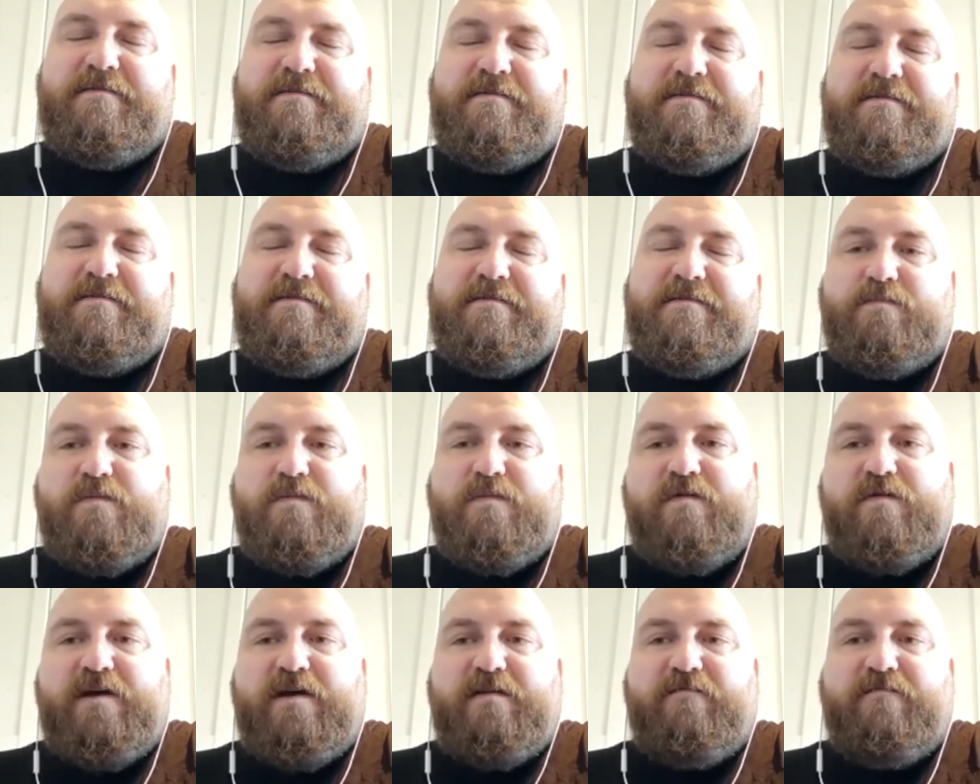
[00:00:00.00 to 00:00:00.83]
my
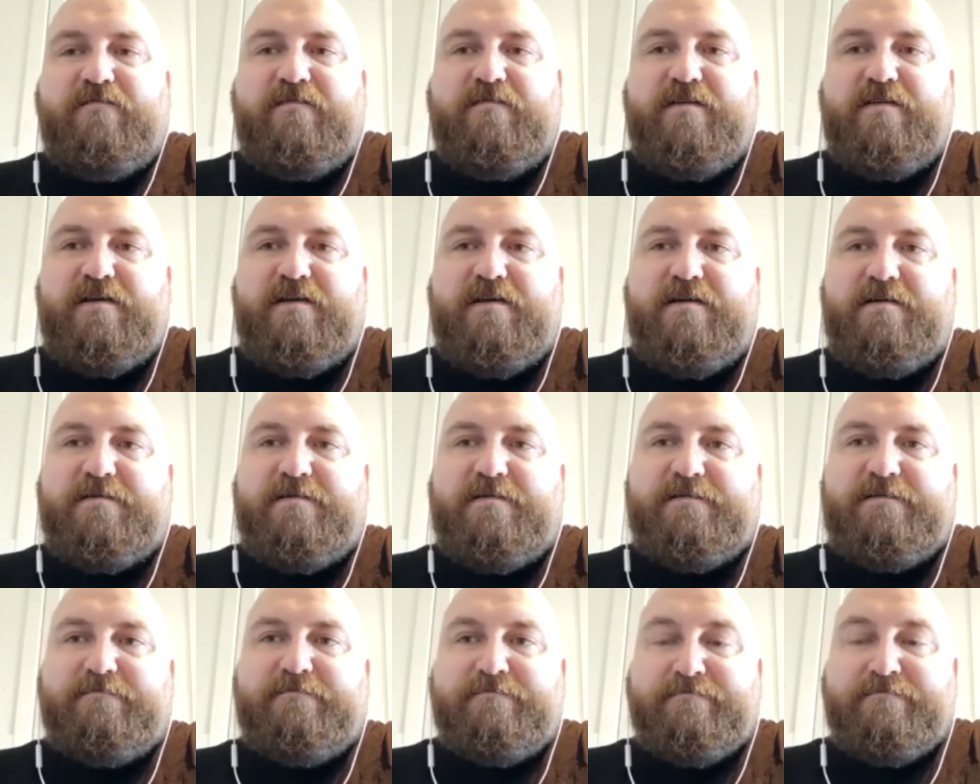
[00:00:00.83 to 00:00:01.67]
wife
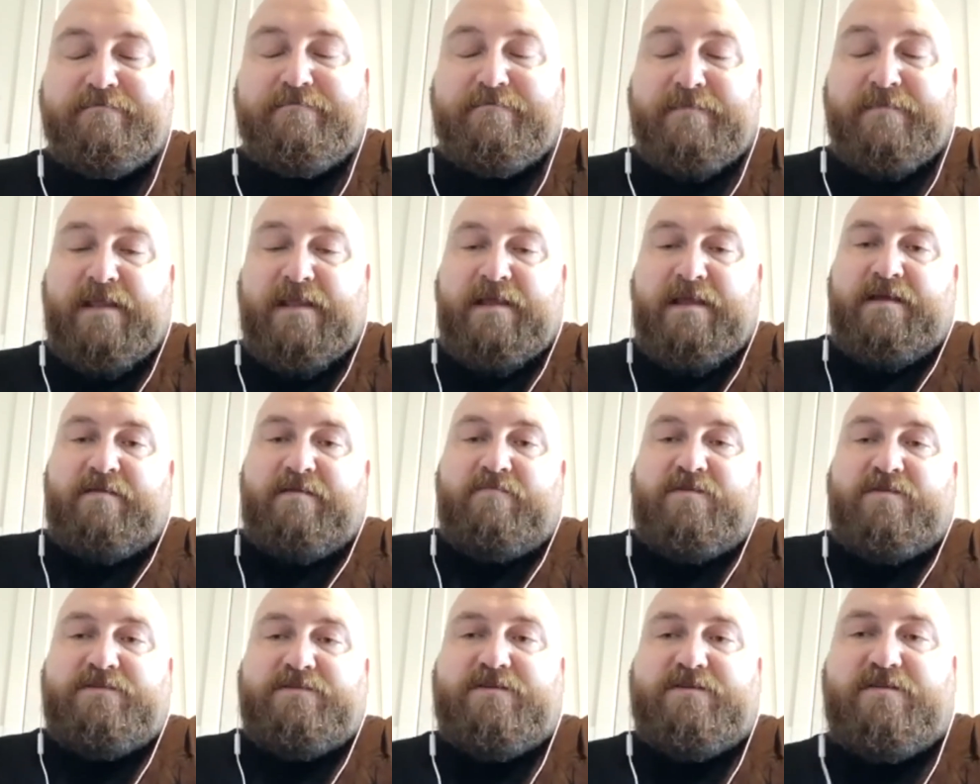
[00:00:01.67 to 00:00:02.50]

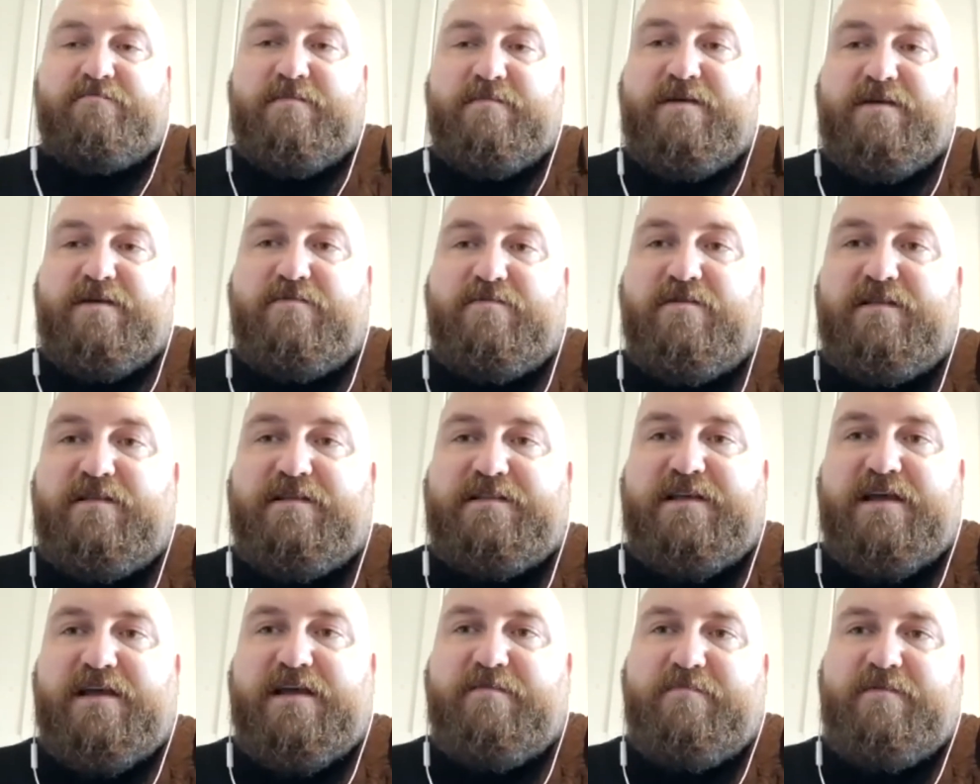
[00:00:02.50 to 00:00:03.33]
was on me all the
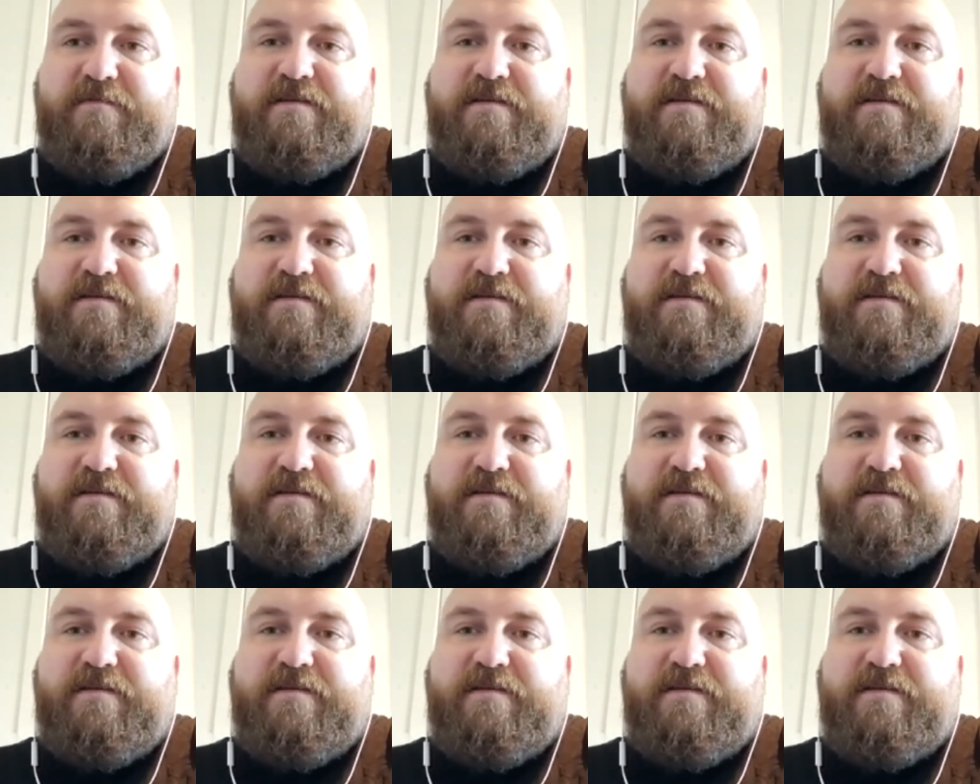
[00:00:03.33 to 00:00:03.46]
time.